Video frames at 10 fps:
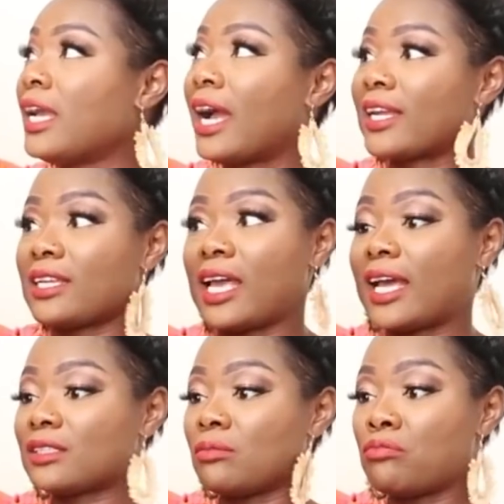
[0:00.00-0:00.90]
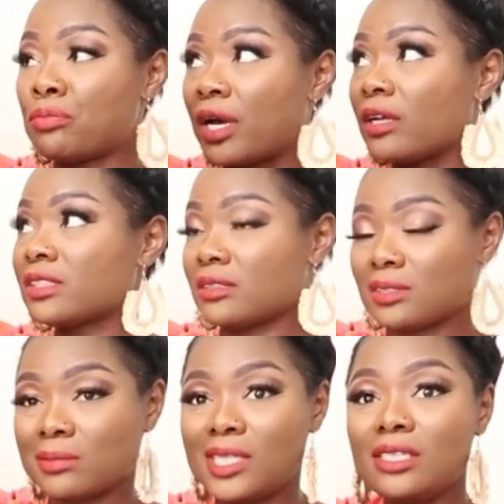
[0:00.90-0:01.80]
I can add some belt and
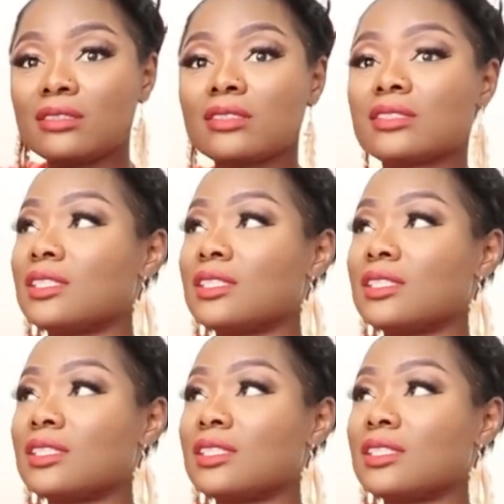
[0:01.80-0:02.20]
some heels,